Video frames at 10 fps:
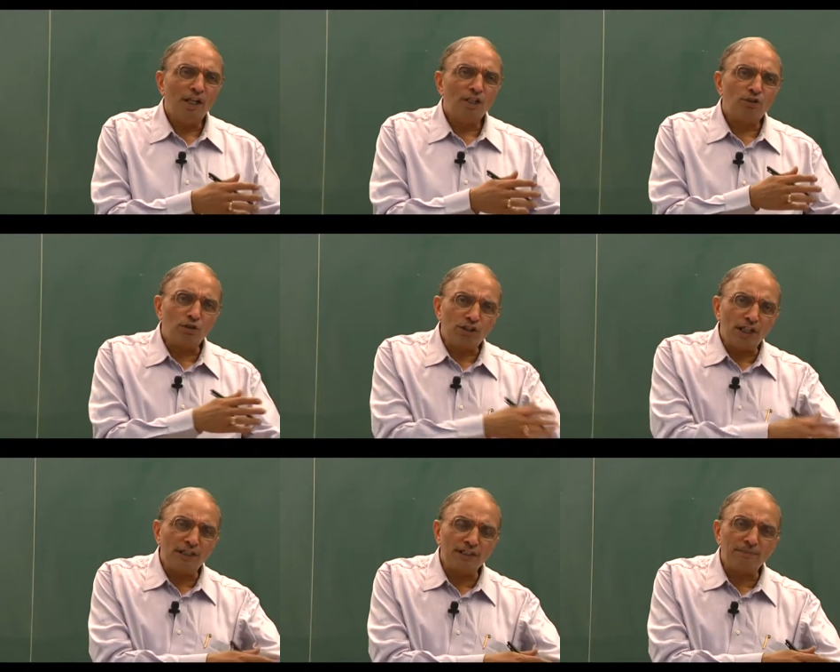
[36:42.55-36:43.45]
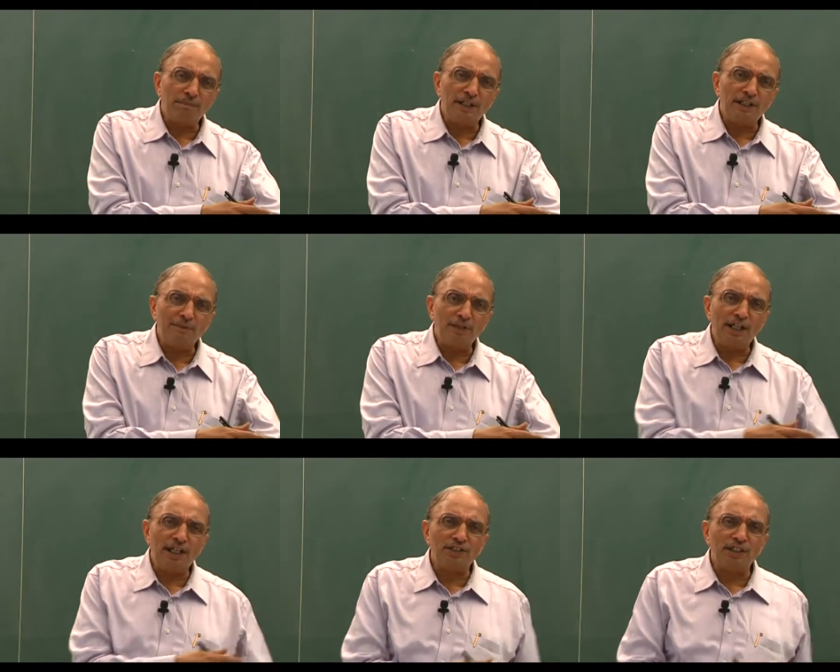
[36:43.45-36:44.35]
social discipline
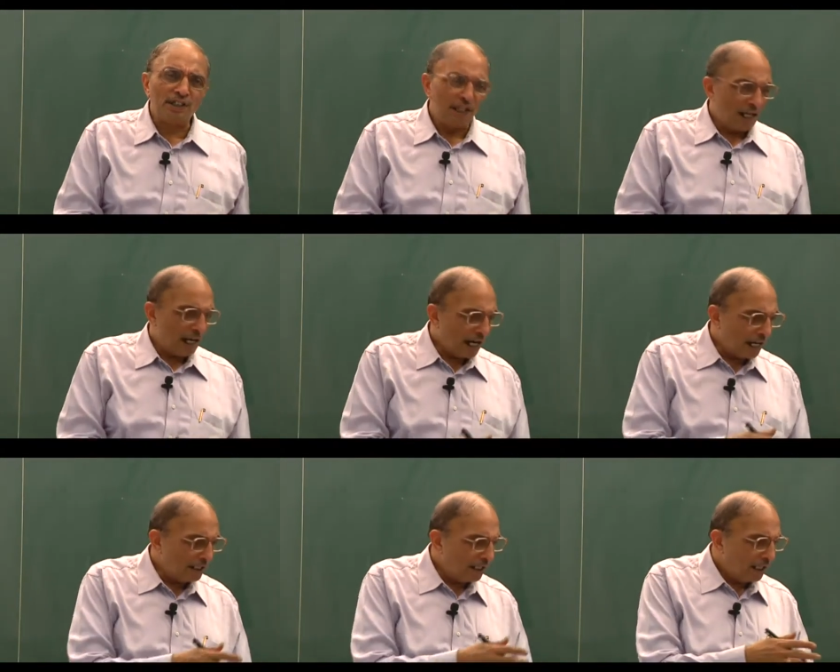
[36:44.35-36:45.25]
communication and